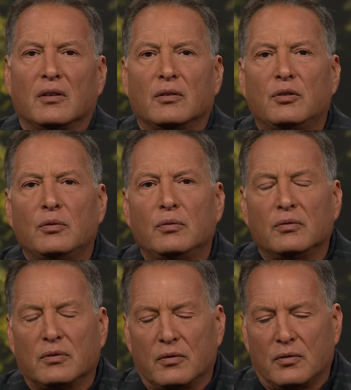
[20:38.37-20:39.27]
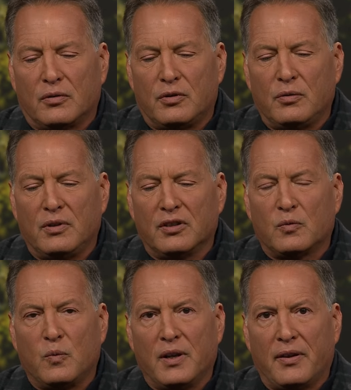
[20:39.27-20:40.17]
do this
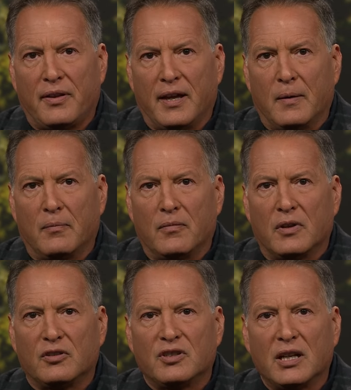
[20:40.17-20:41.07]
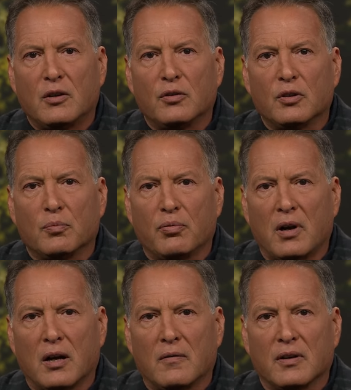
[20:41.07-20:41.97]
with them. Check on their
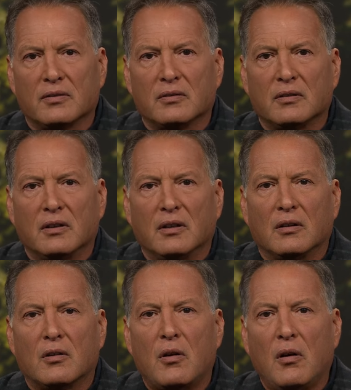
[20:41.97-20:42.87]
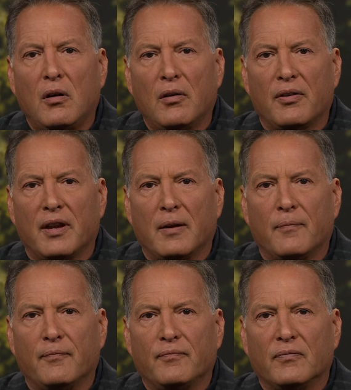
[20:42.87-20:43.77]
progress. Call them,
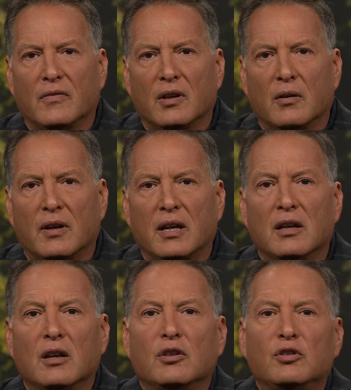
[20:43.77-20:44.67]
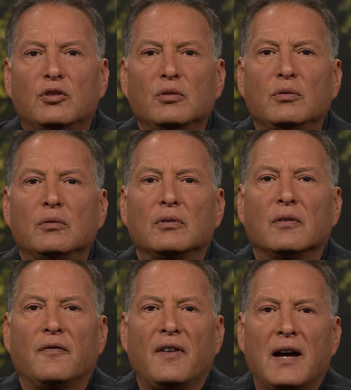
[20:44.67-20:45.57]
okay? Do the
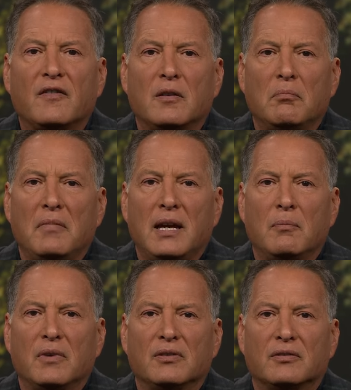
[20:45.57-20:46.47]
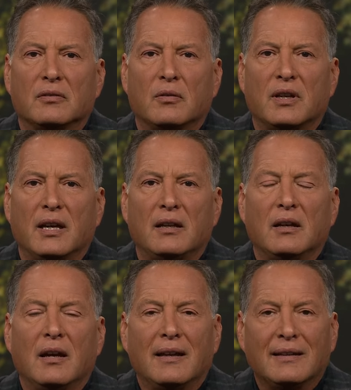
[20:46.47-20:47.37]
5 commandments, okay?
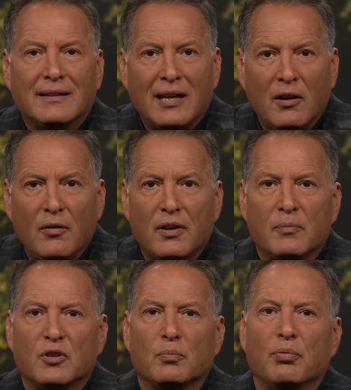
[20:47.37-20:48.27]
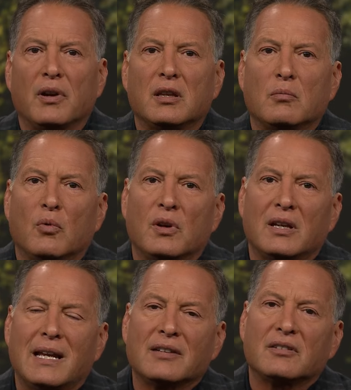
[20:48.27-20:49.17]
Tell them to pray in the morning
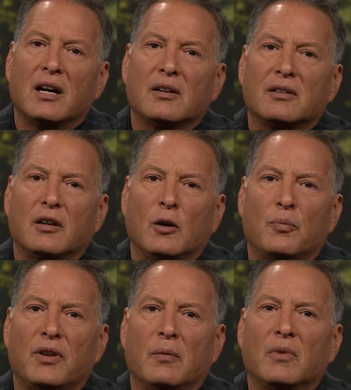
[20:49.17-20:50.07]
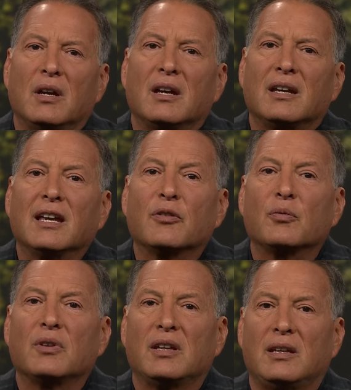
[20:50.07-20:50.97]
and ask God to help them get through
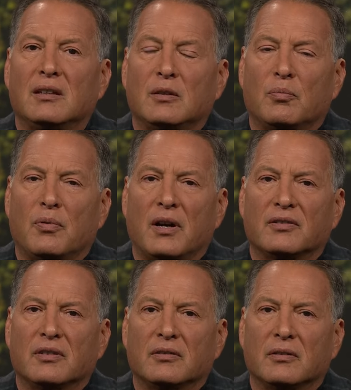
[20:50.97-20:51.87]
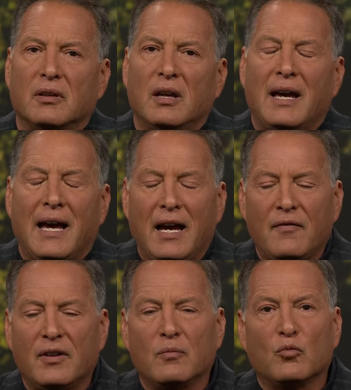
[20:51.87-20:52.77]
the healing process.
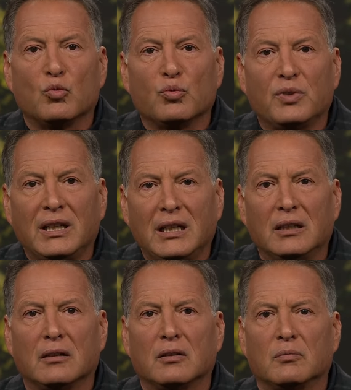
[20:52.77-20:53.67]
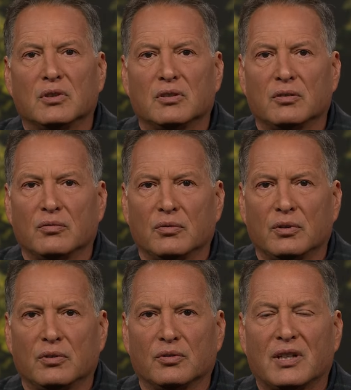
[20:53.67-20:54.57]
Have them read the
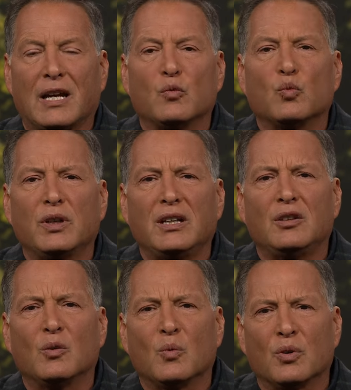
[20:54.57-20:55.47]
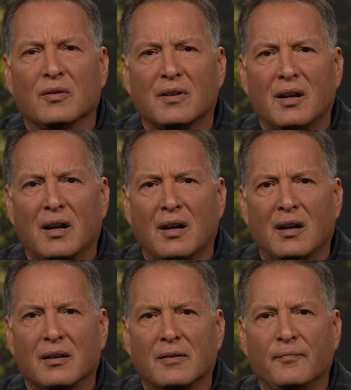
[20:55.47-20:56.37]
materials and read the Word of
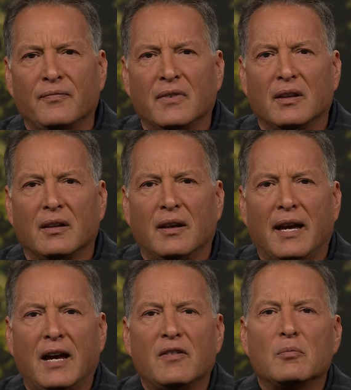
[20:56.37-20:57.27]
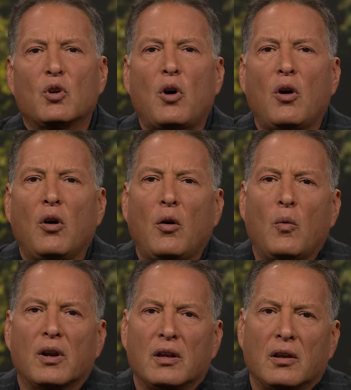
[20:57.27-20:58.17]
God. Have them call
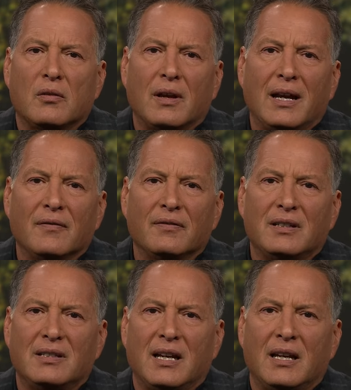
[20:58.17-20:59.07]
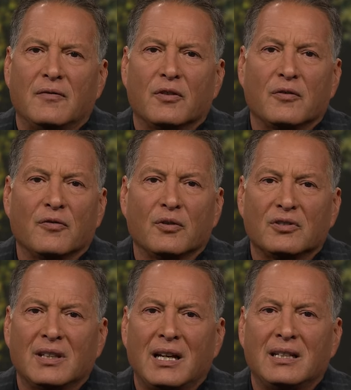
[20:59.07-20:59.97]
one another every day for the first 90